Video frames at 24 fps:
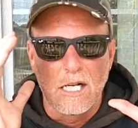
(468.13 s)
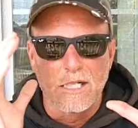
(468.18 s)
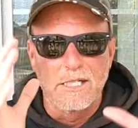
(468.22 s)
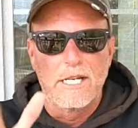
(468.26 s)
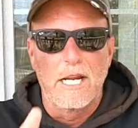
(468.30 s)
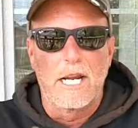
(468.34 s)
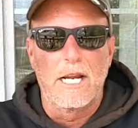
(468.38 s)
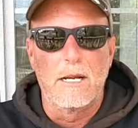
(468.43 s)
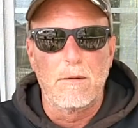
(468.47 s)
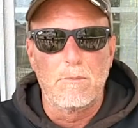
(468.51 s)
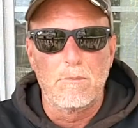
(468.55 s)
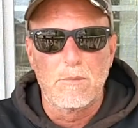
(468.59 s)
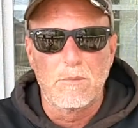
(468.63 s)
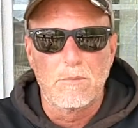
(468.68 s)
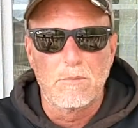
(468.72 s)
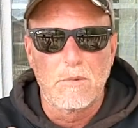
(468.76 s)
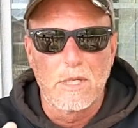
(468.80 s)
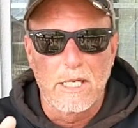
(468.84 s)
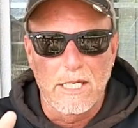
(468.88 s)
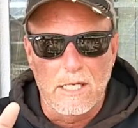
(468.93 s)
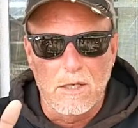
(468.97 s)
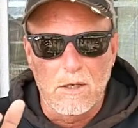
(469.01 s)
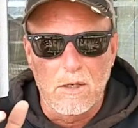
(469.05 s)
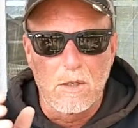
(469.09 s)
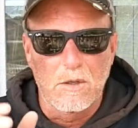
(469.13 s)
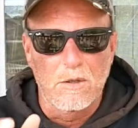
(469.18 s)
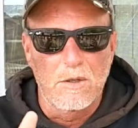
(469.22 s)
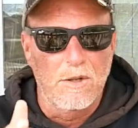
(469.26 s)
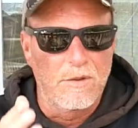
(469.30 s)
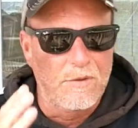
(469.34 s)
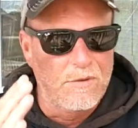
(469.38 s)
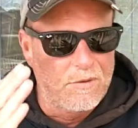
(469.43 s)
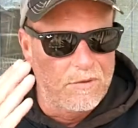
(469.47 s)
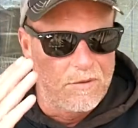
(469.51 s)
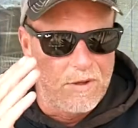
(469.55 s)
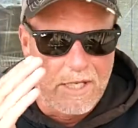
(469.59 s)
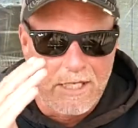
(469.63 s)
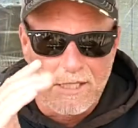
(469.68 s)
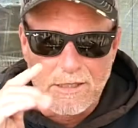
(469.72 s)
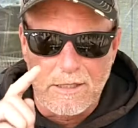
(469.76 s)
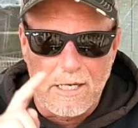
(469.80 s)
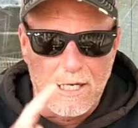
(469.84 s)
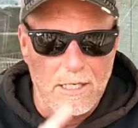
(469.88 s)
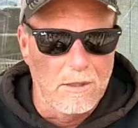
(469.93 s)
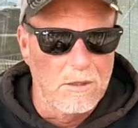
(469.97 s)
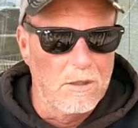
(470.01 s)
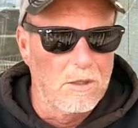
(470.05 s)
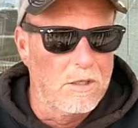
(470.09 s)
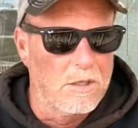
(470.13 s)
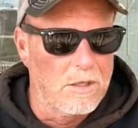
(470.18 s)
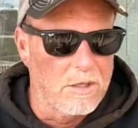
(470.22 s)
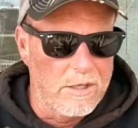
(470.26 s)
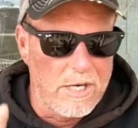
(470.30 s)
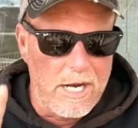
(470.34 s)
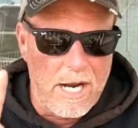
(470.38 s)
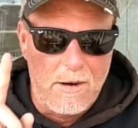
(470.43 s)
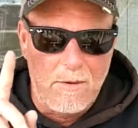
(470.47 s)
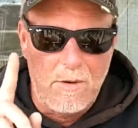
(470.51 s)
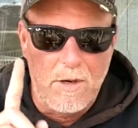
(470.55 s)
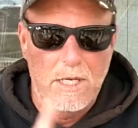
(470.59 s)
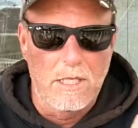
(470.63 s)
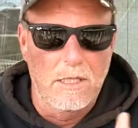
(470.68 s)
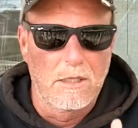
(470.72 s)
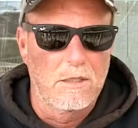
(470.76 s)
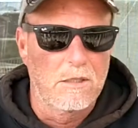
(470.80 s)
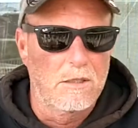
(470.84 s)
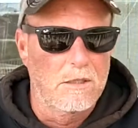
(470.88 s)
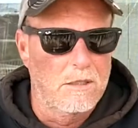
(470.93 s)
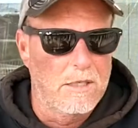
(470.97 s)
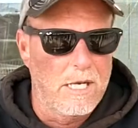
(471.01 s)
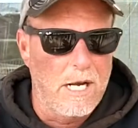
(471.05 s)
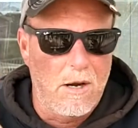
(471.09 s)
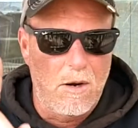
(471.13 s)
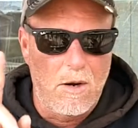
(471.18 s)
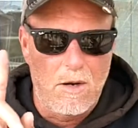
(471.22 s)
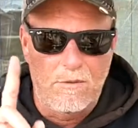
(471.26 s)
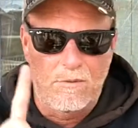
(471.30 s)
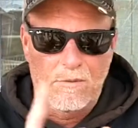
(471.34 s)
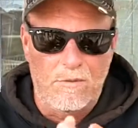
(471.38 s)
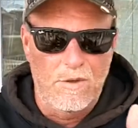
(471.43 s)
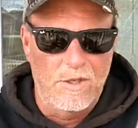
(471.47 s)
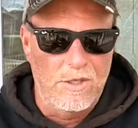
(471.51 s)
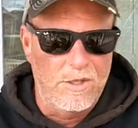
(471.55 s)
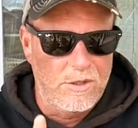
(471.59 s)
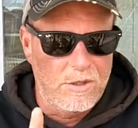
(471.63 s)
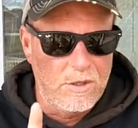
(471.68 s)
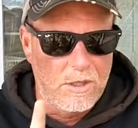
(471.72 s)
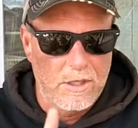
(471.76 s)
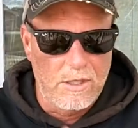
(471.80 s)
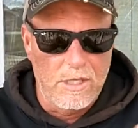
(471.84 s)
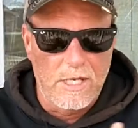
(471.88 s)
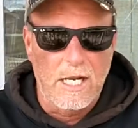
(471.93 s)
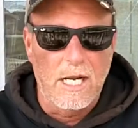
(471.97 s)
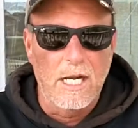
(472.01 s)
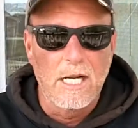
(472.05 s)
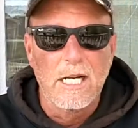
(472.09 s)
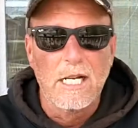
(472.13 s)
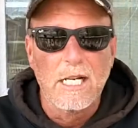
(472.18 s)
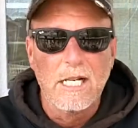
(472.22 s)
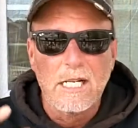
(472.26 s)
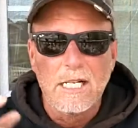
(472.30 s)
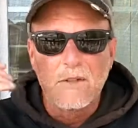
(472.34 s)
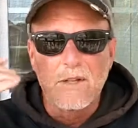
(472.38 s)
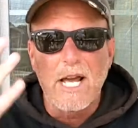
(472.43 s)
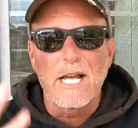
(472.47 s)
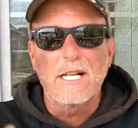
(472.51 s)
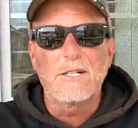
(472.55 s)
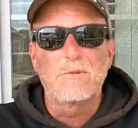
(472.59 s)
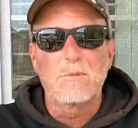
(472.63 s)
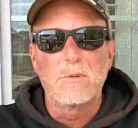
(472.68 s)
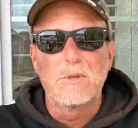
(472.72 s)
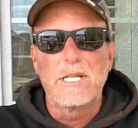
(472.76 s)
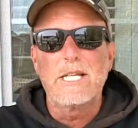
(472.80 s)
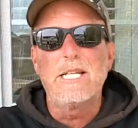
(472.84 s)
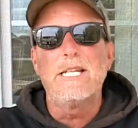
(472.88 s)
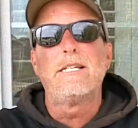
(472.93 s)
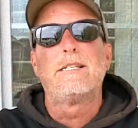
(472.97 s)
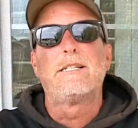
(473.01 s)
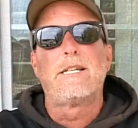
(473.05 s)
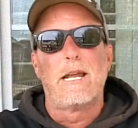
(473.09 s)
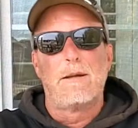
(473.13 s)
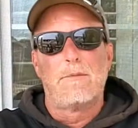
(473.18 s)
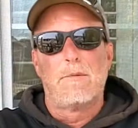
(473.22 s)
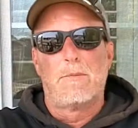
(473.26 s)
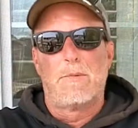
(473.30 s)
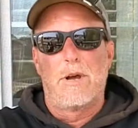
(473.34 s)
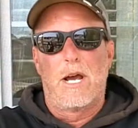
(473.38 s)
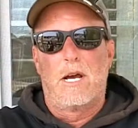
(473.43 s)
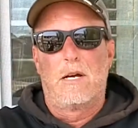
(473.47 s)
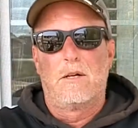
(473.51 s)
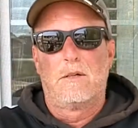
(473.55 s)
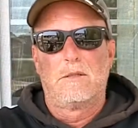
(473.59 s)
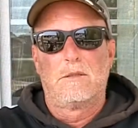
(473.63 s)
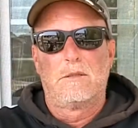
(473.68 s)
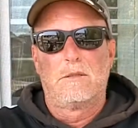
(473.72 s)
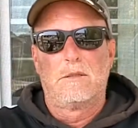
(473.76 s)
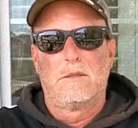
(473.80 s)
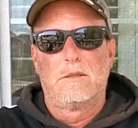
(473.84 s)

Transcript: on tape, like all the things I learned, how I fished, all that. So that's where these came about,